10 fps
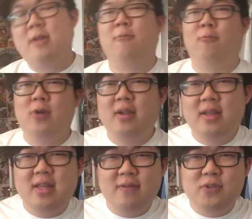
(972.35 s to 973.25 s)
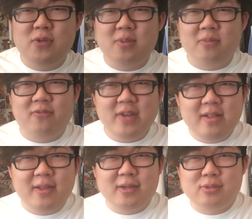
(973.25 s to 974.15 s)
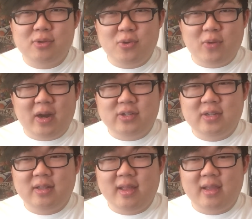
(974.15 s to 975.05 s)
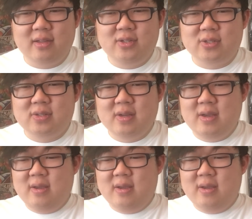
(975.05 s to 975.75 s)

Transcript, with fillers: it really gives you some feelings when you watch it. Like just